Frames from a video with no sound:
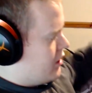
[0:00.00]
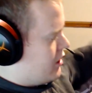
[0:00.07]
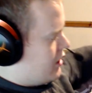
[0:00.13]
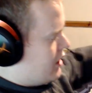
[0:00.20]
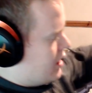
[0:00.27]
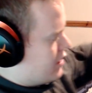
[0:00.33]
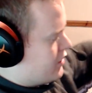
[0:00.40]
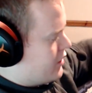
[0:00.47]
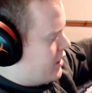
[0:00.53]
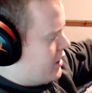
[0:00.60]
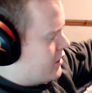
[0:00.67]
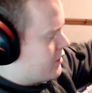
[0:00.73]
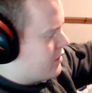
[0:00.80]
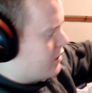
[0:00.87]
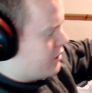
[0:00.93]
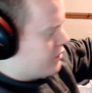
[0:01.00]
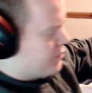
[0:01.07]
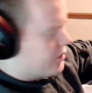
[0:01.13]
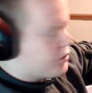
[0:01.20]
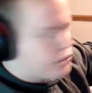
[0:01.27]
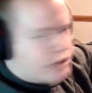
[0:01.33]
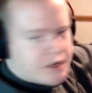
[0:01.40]
like I say, it's got some
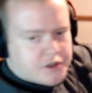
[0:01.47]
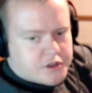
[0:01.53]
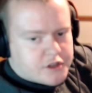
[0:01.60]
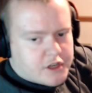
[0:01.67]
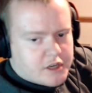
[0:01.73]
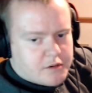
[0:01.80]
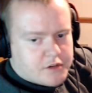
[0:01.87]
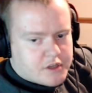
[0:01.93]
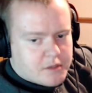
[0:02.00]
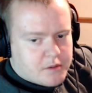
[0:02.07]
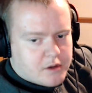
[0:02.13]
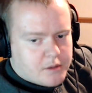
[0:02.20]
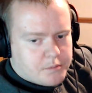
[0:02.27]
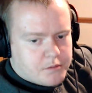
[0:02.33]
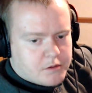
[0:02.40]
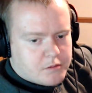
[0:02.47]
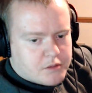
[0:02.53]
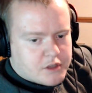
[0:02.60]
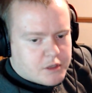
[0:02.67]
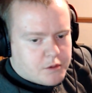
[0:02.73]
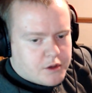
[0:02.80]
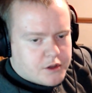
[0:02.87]
scratches on it which
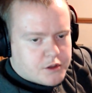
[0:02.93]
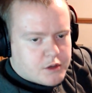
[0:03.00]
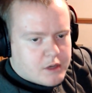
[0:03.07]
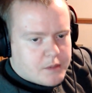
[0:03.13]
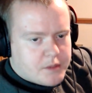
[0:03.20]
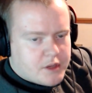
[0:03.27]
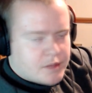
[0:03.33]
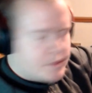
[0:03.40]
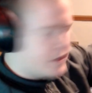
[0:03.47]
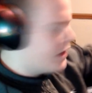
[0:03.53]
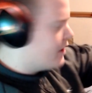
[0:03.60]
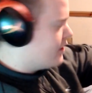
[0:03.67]
I weren't too happy about.